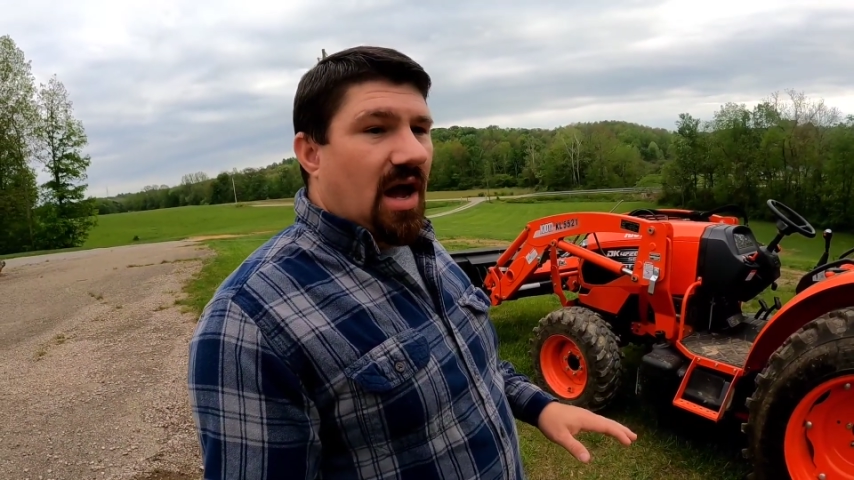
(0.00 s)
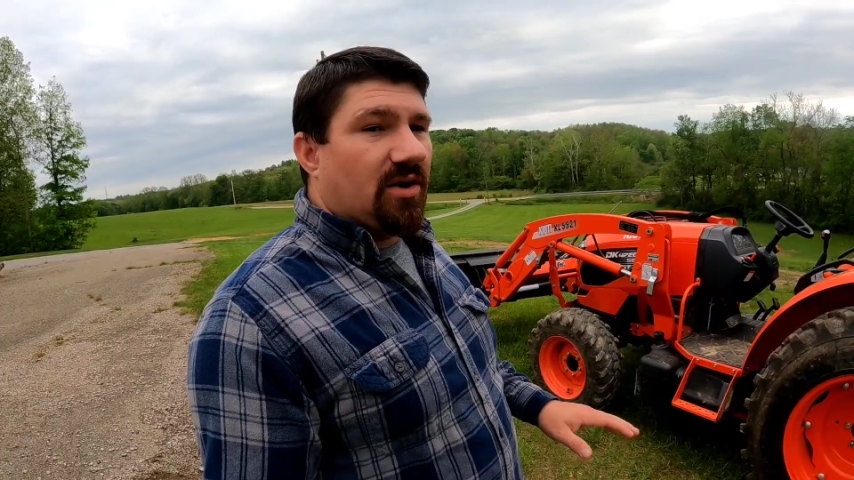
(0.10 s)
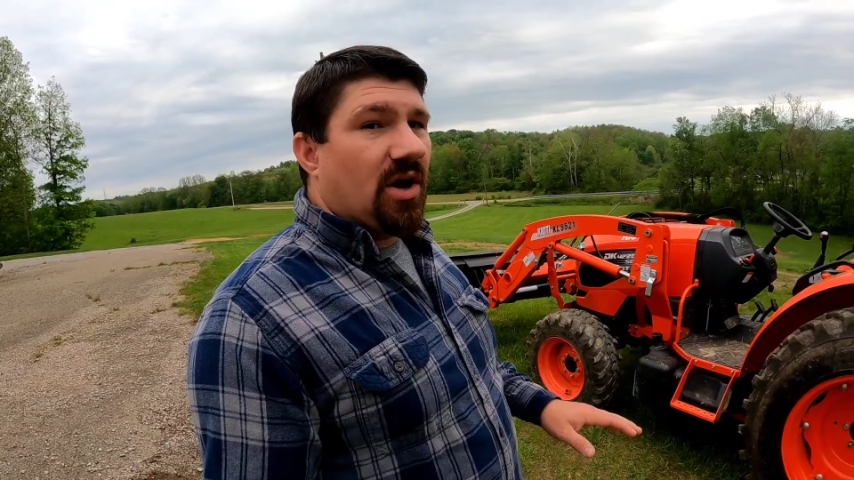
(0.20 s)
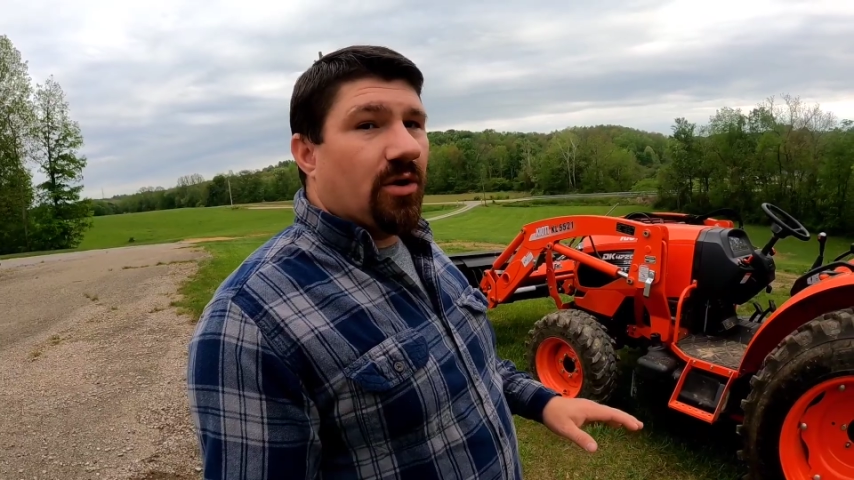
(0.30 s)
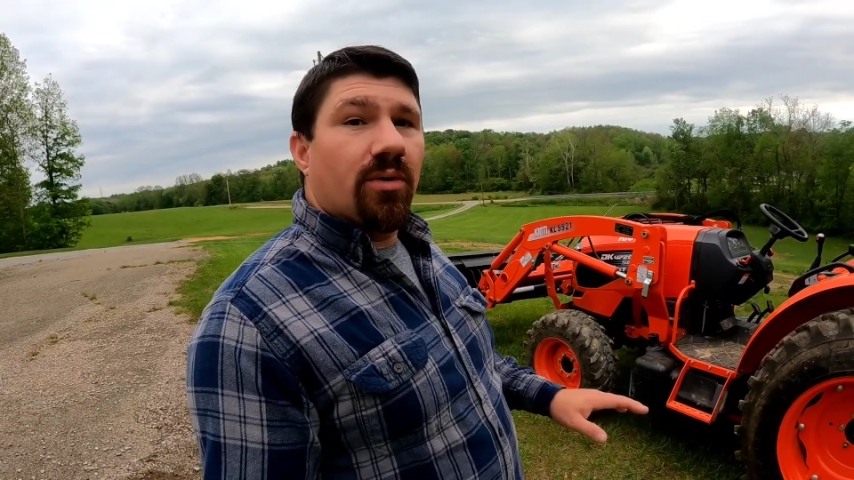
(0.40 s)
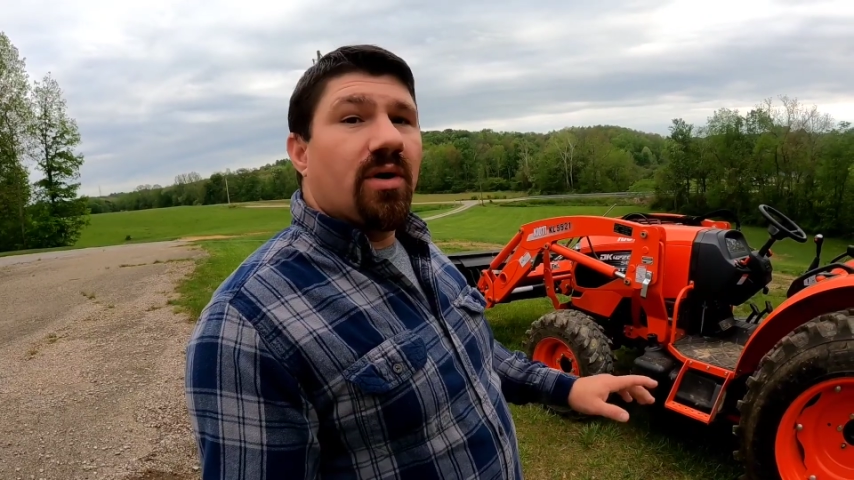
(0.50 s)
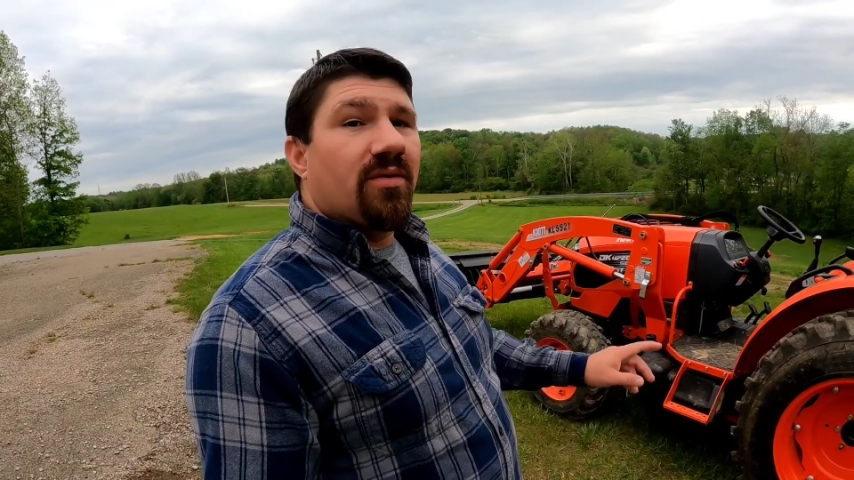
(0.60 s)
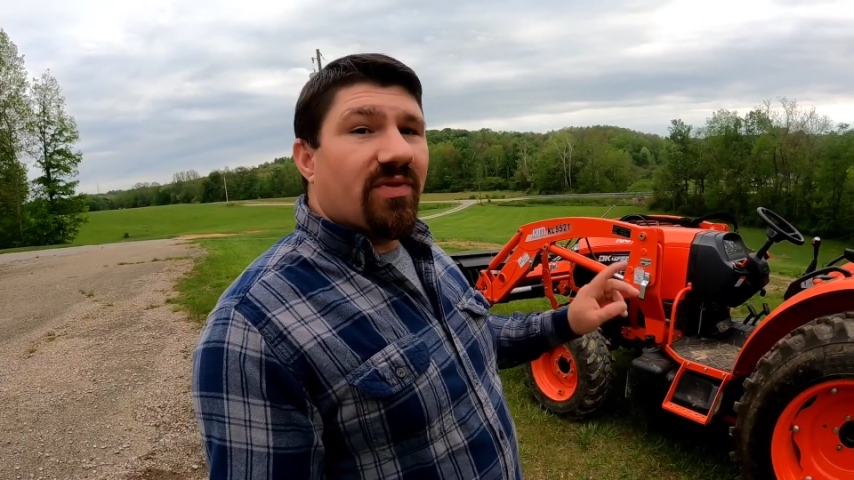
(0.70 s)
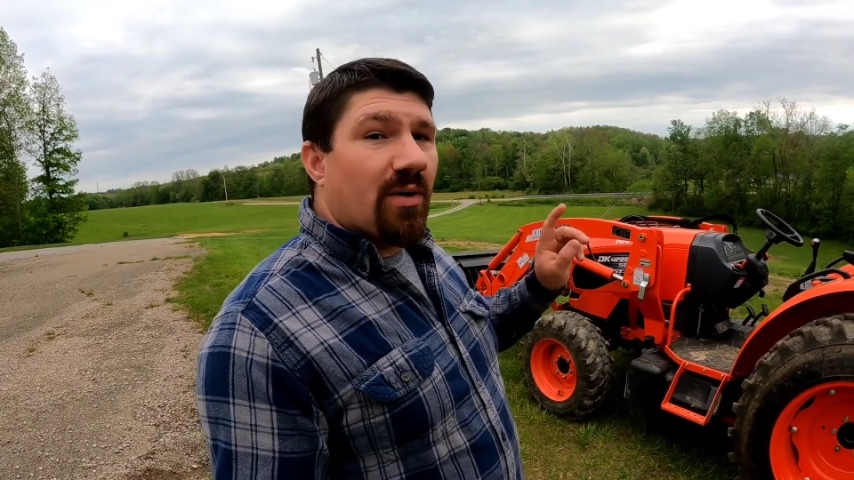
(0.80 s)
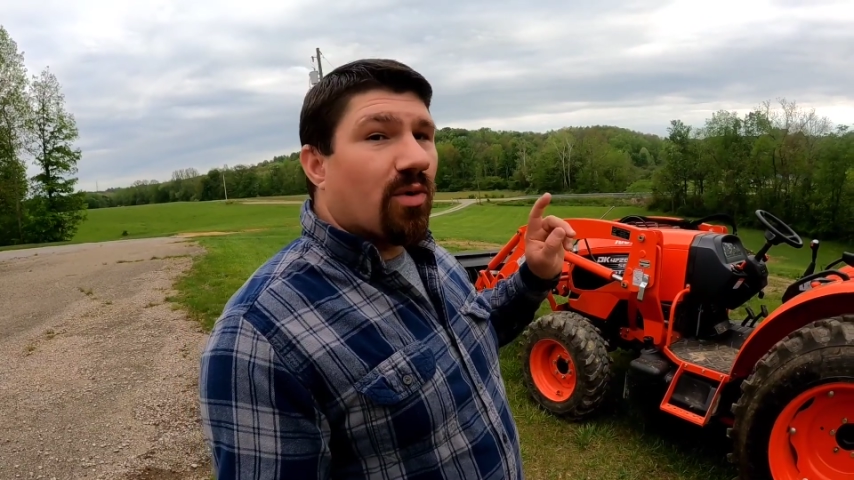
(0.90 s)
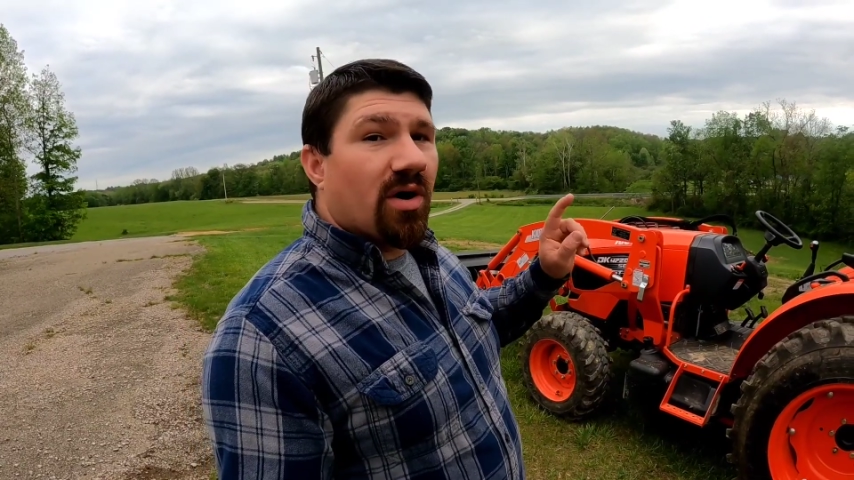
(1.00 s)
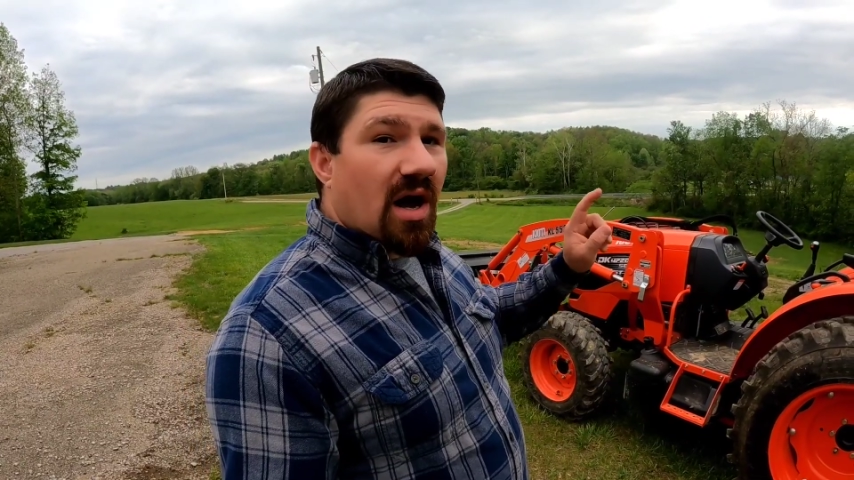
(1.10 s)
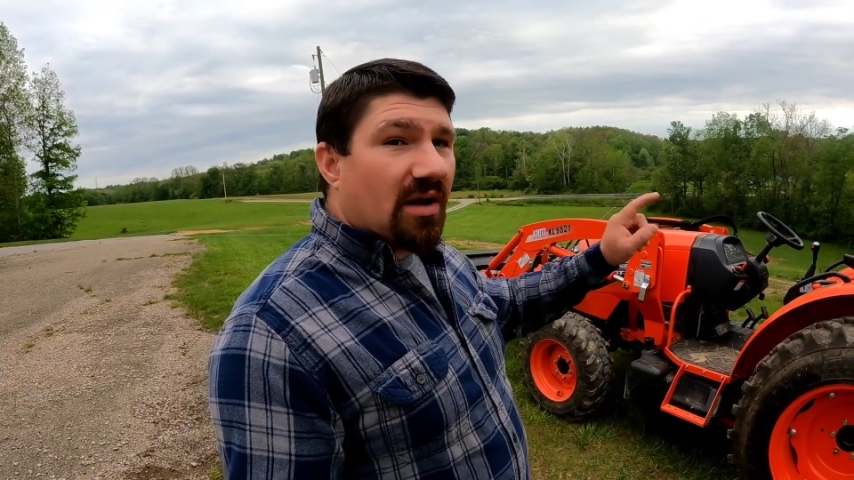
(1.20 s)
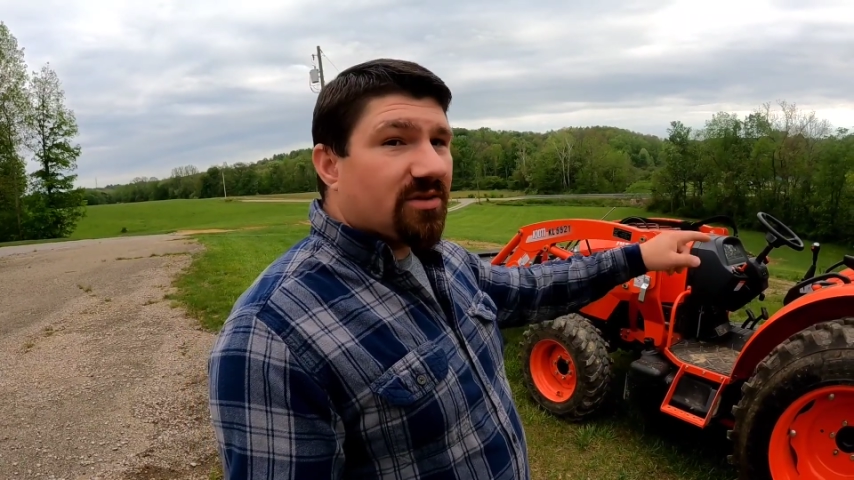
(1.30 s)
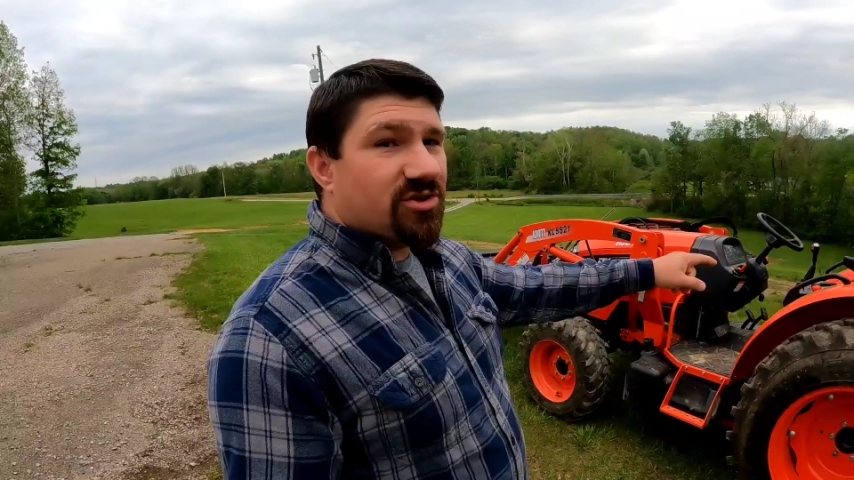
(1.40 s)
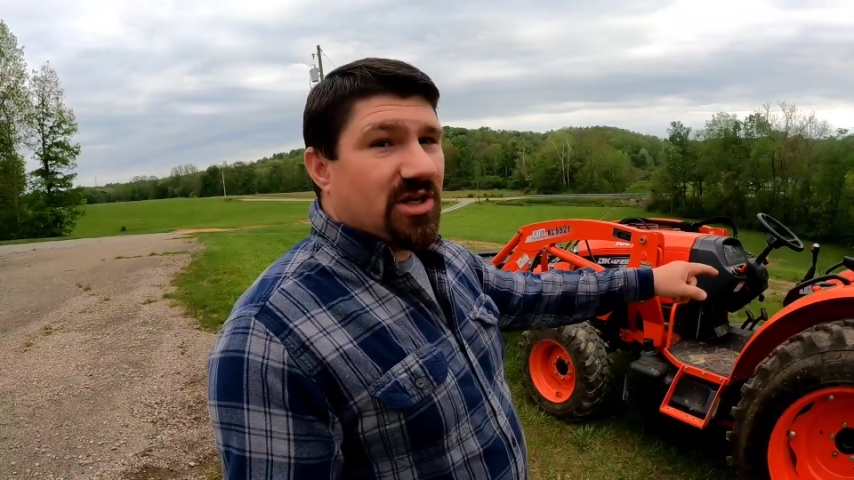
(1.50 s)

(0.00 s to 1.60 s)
And no, they were not the